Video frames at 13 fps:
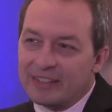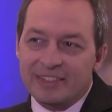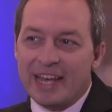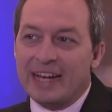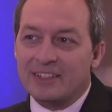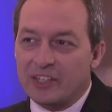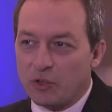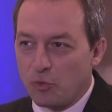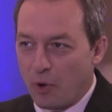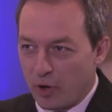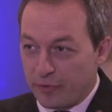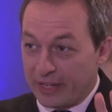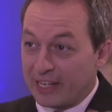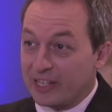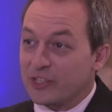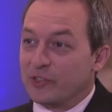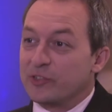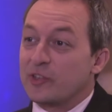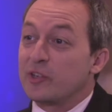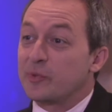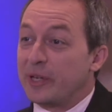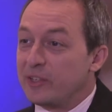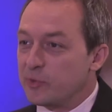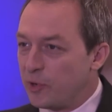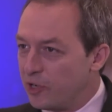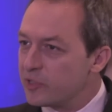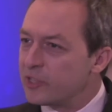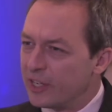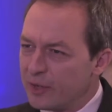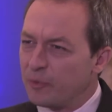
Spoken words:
tactical modifications. Those were his words.